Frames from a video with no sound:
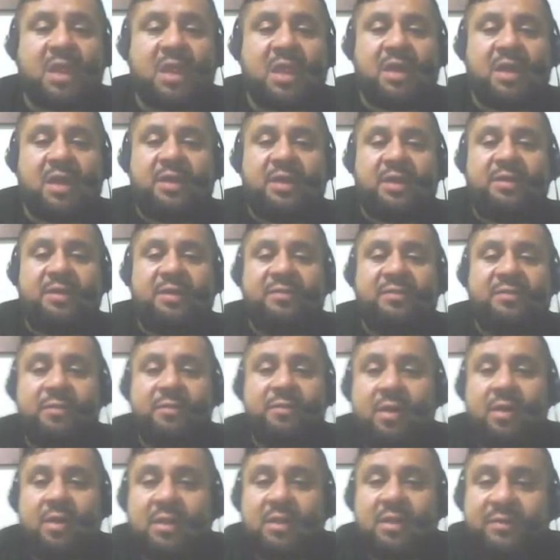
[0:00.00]

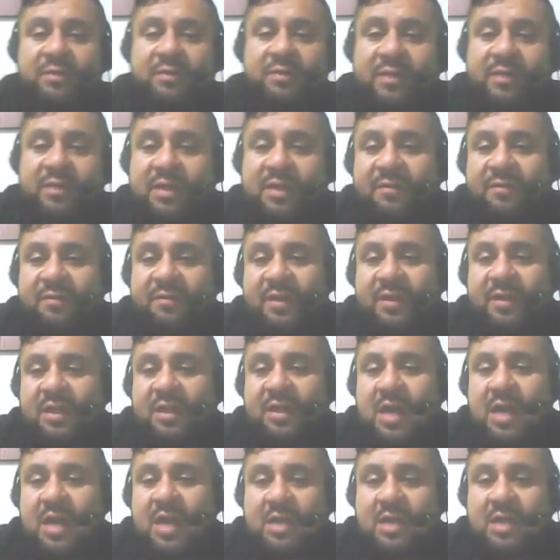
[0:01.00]
Interrogative indefinite
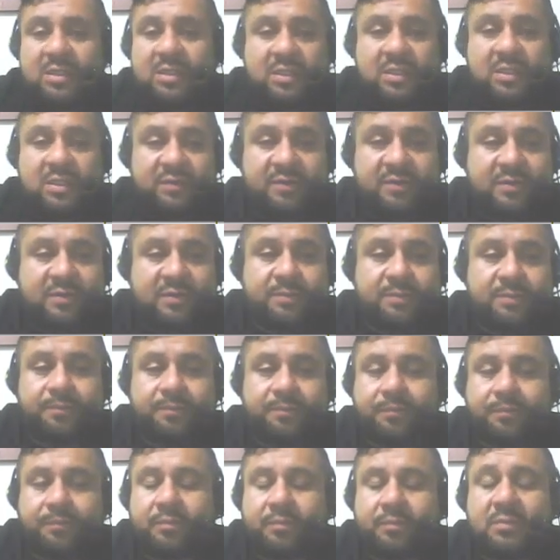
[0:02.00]
adjectives.
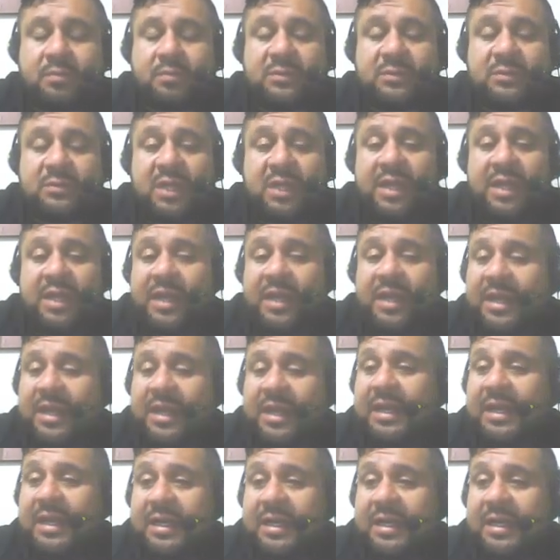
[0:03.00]
In
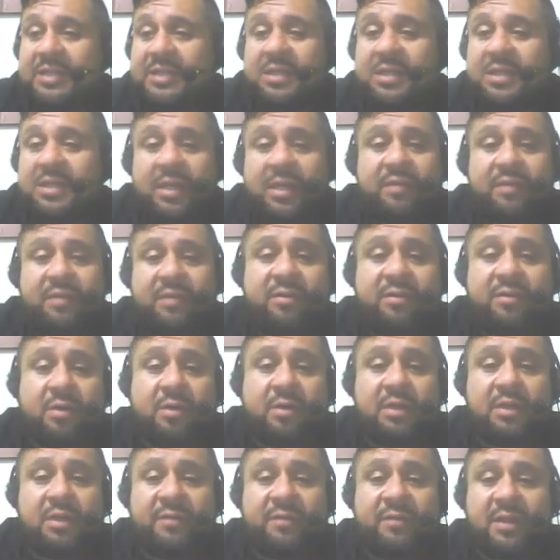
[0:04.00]
English,
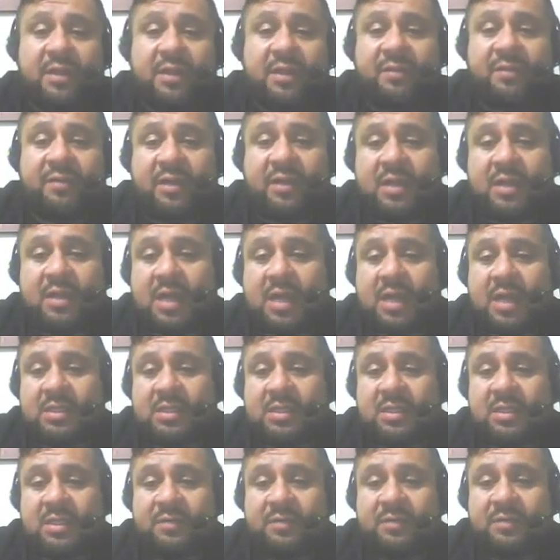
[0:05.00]
interrogative indefinite
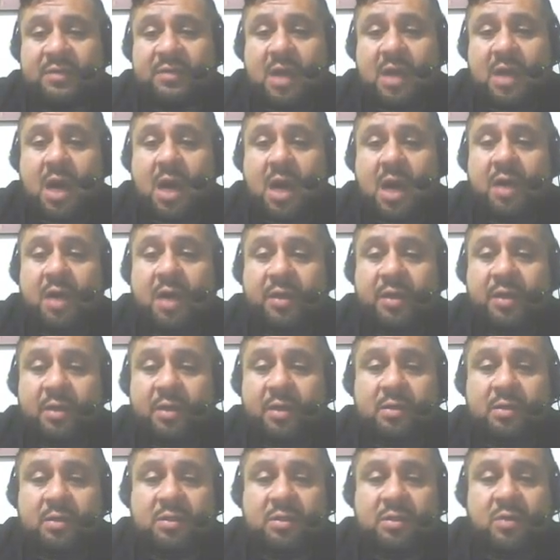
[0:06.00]
adjectives are
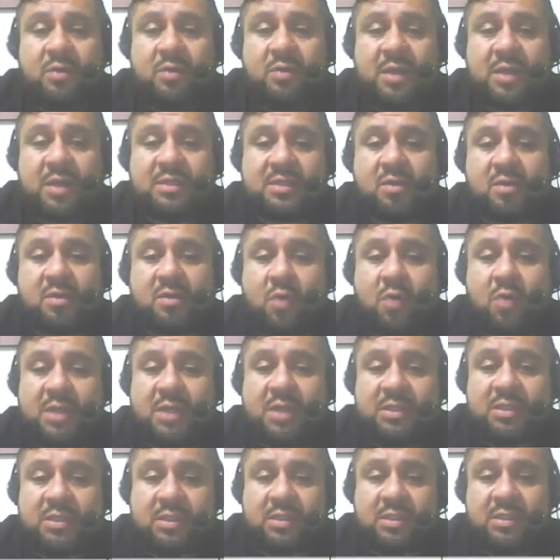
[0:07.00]
used to ask
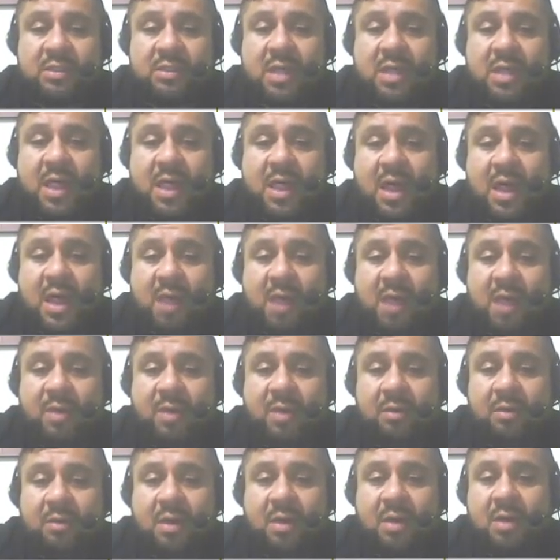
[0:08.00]
questions
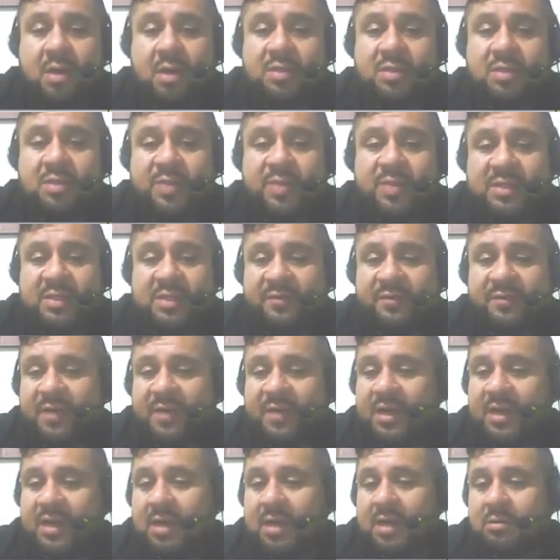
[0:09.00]
about
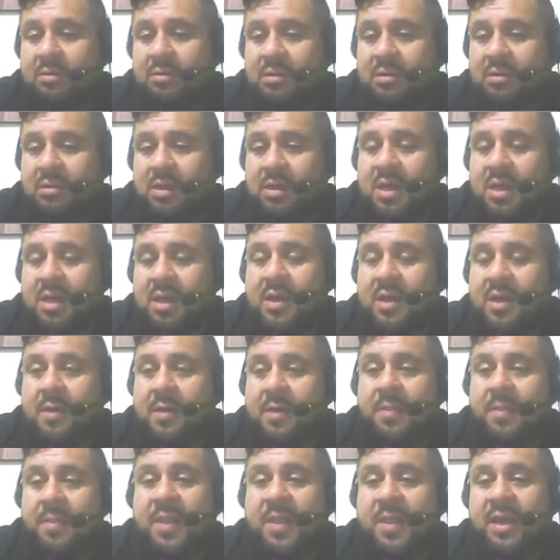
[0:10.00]
unspecified nouns.
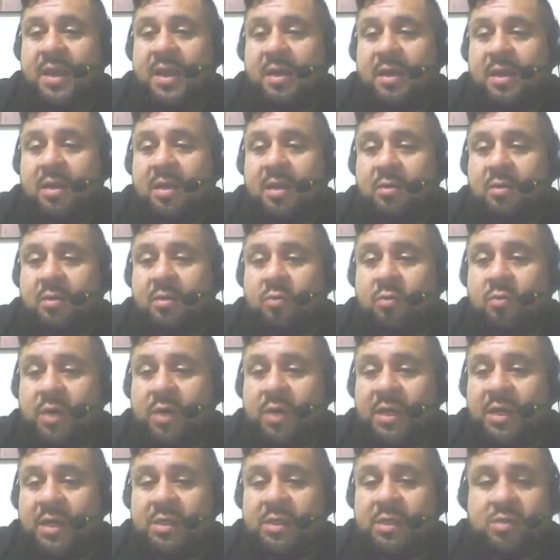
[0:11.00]
They include
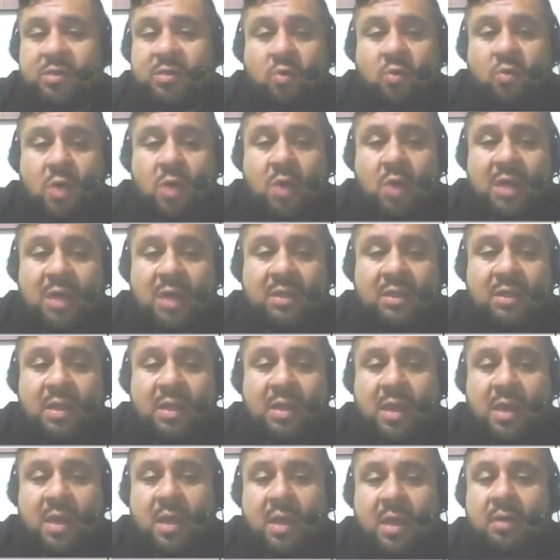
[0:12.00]
which, what,
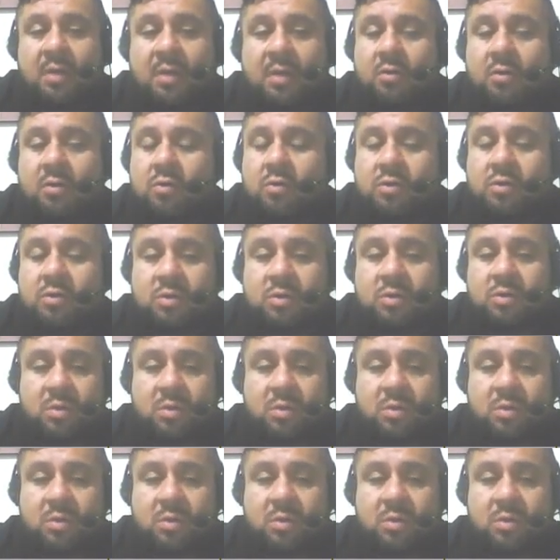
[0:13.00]
and whose.